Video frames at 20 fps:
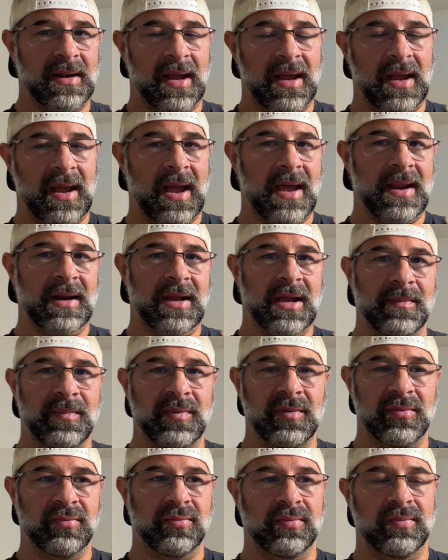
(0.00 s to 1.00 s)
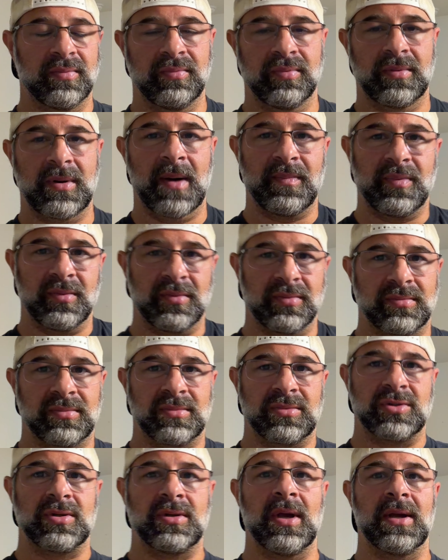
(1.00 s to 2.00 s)
had a couple
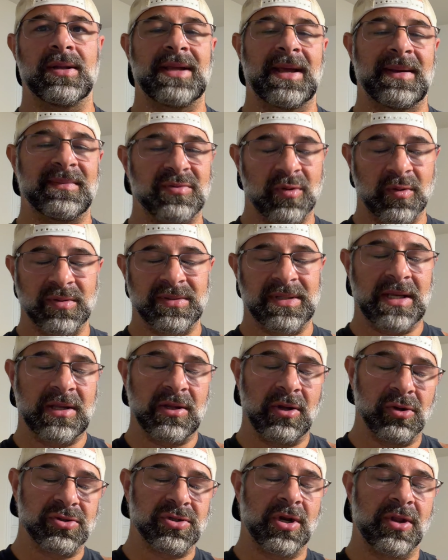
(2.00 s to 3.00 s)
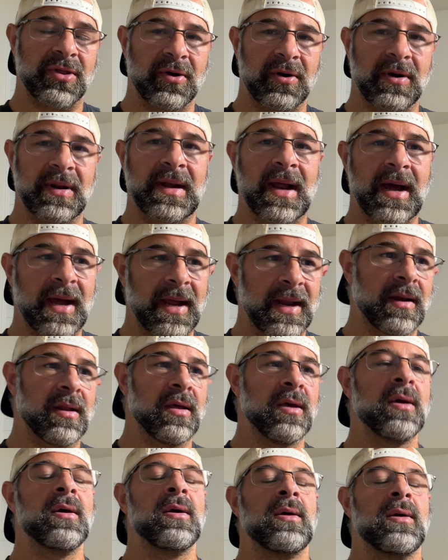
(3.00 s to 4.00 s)
attempts where it was like closer to 39
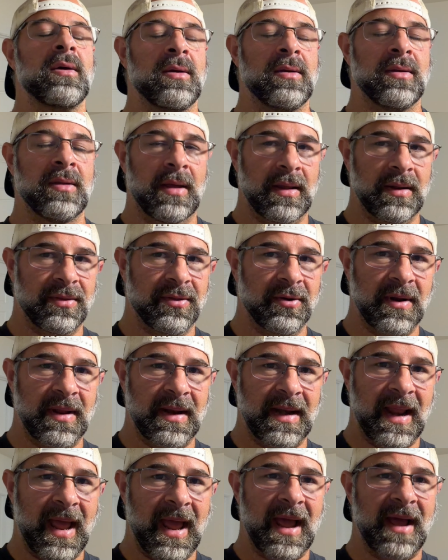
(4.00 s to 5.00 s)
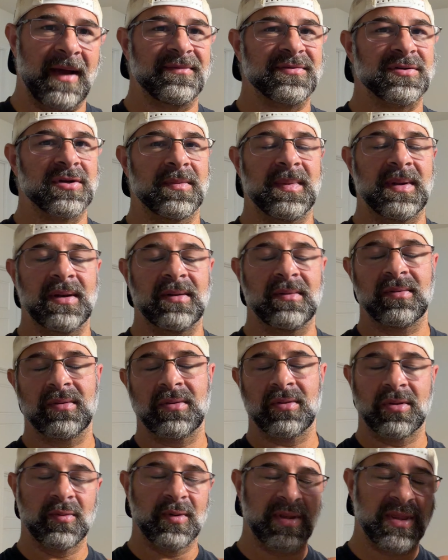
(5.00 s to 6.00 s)
and 38 and a half. So I
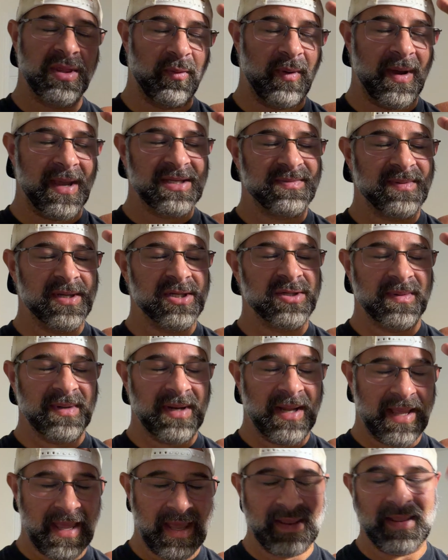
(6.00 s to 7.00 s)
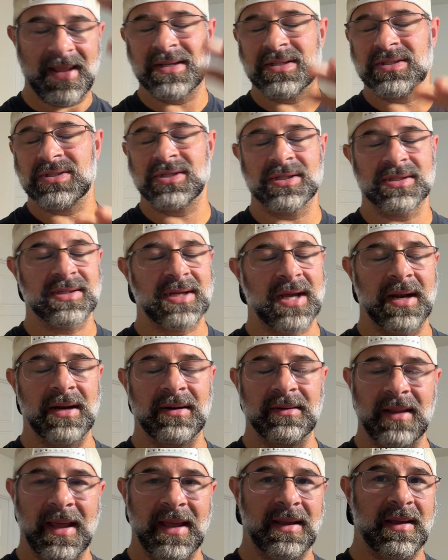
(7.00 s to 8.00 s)
mean, with the waist measurement, again, that's just kind
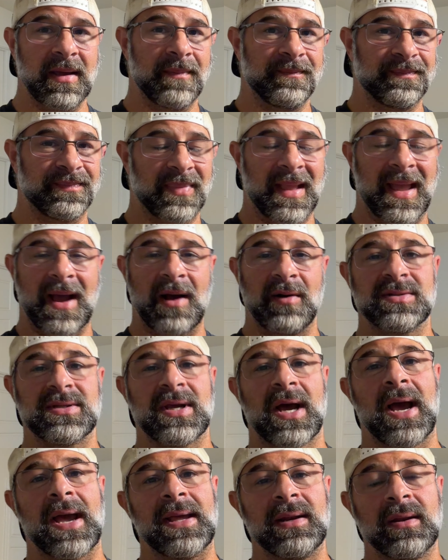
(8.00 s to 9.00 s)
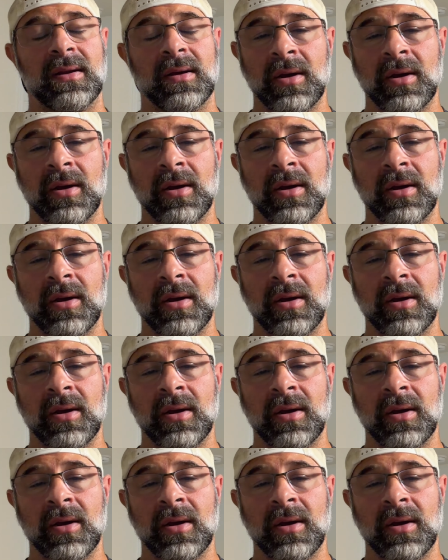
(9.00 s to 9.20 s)
of like how tight